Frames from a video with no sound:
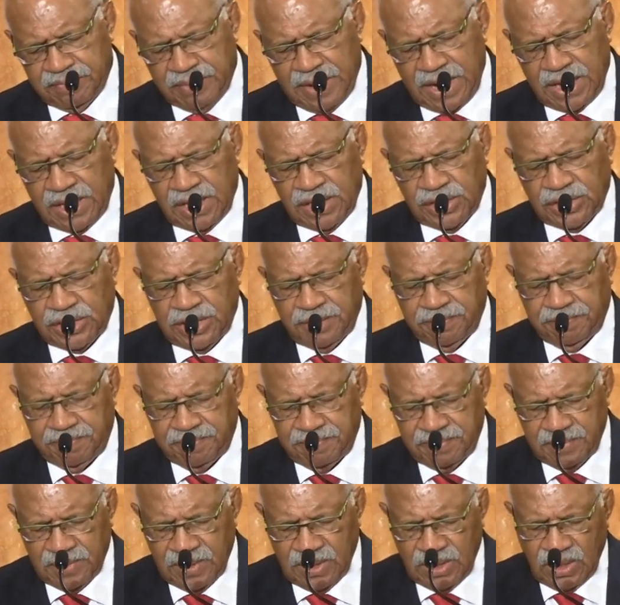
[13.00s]
partnership
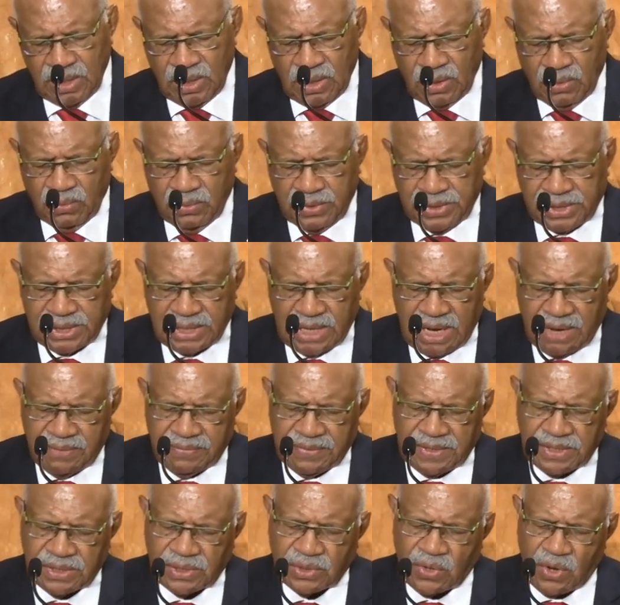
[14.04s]
which
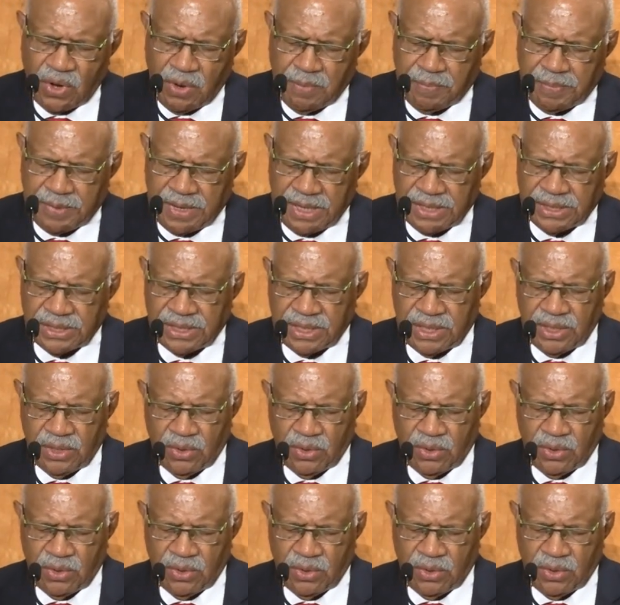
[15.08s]
covers cooperation